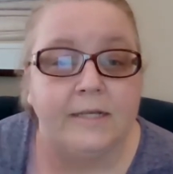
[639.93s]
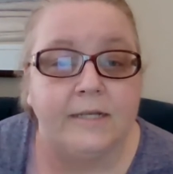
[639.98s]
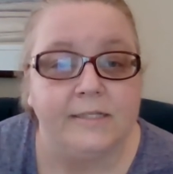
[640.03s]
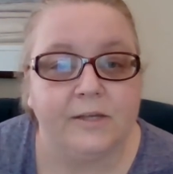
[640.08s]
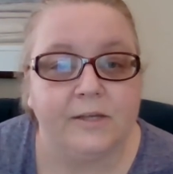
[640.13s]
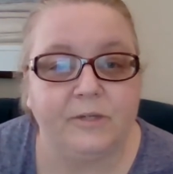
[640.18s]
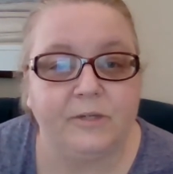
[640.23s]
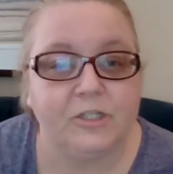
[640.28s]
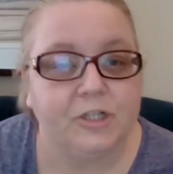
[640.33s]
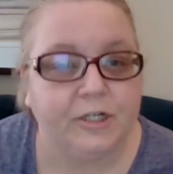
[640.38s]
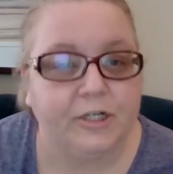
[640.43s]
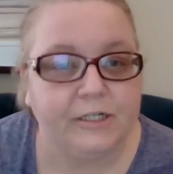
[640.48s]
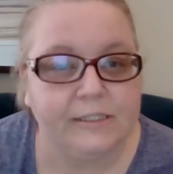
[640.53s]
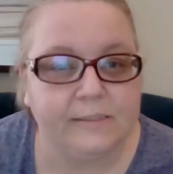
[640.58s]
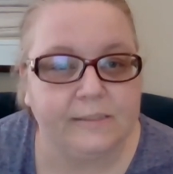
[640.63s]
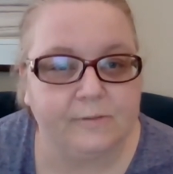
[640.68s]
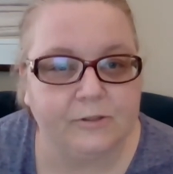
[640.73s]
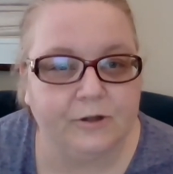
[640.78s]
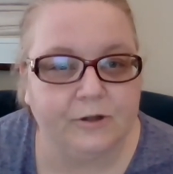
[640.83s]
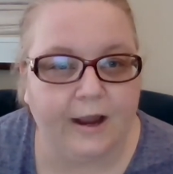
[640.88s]
So be sure to
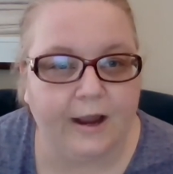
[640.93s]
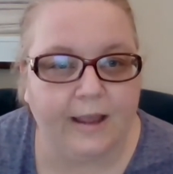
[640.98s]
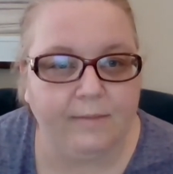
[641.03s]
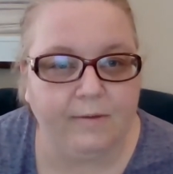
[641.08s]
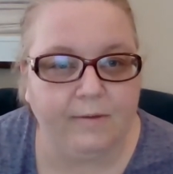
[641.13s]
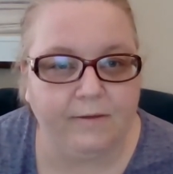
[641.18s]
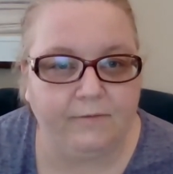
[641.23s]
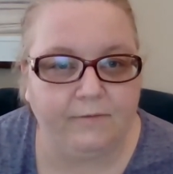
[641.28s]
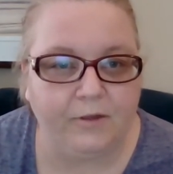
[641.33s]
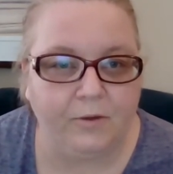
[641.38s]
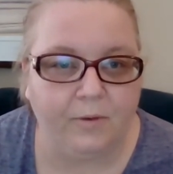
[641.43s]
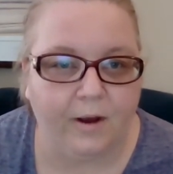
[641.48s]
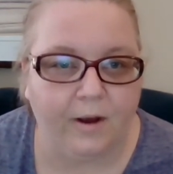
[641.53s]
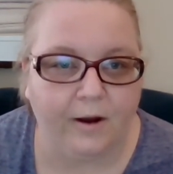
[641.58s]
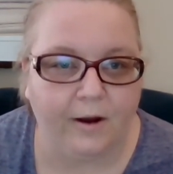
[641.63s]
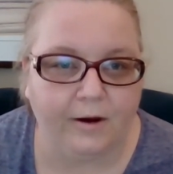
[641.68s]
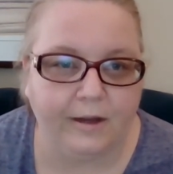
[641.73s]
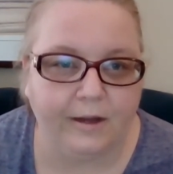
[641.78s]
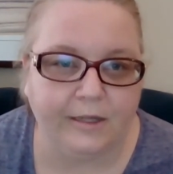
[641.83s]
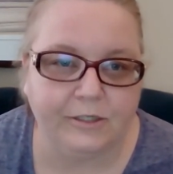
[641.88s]
subscribe if you
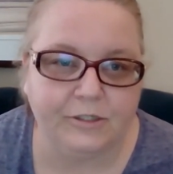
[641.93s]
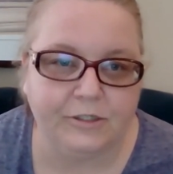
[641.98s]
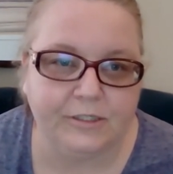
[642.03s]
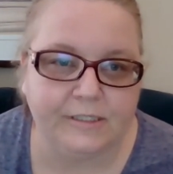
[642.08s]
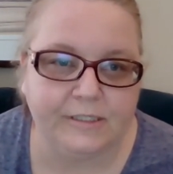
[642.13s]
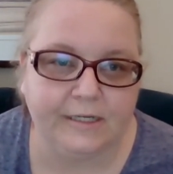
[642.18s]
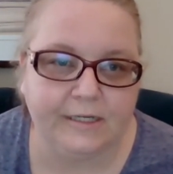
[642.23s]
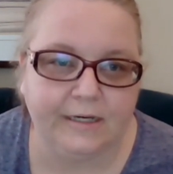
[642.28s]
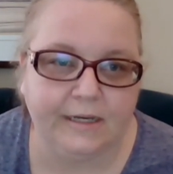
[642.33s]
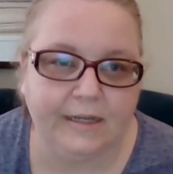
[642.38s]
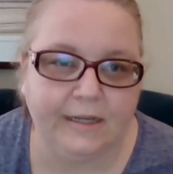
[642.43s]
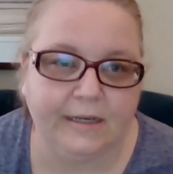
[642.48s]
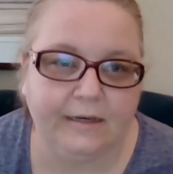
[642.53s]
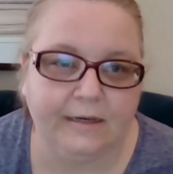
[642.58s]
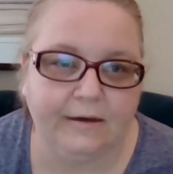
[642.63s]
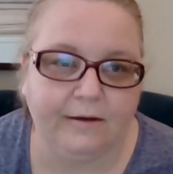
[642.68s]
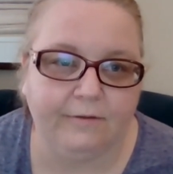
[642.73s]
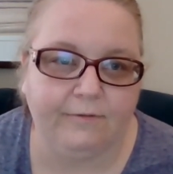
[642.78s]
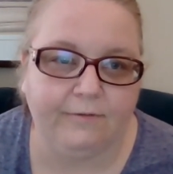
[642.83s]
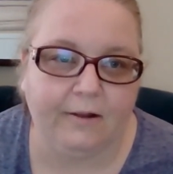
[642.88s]
are interested
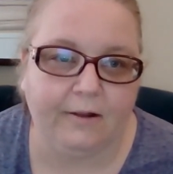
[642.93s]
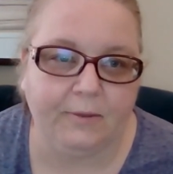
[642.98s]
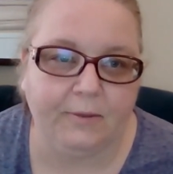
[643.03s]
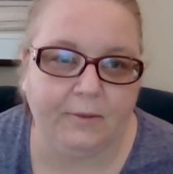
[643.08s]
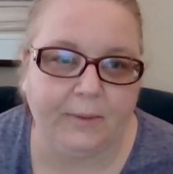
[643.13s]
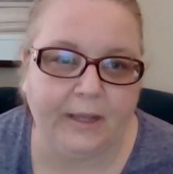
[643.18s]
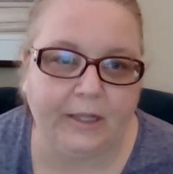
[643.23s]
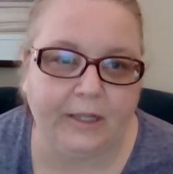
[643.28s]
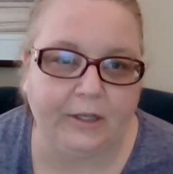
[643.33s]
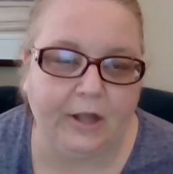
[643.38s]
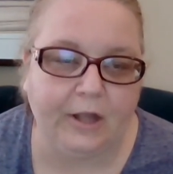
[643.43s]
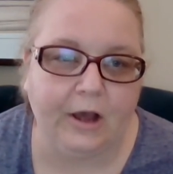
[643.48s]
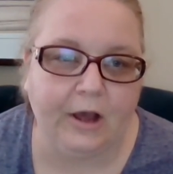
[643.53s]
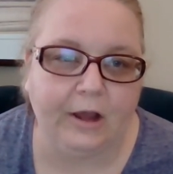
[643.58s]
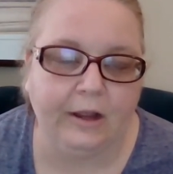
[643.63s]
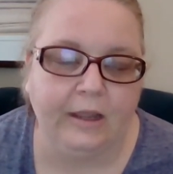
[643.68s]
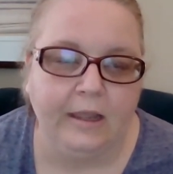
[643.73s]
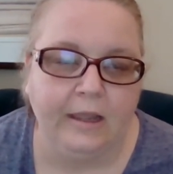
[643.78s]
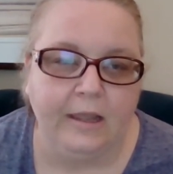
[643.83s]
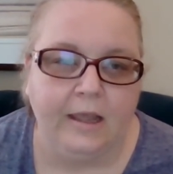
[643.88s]
in following
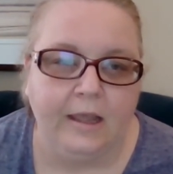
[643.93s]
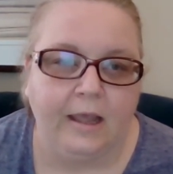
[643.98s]
along.